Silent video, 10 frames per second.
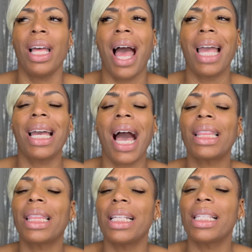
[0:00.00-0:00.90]
I
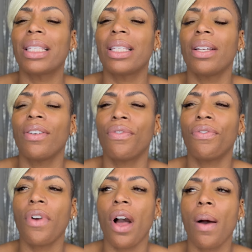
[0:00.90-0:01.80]
got this
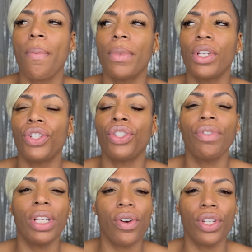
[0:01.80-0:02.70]
from
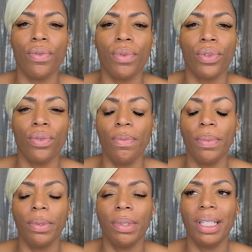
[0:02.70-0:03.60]
Sharita on YouTube.
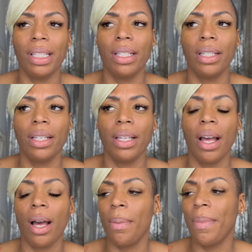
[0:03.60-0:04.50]

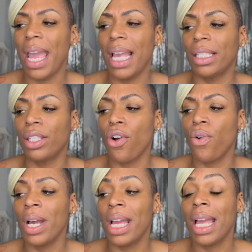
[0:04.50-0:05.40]
And so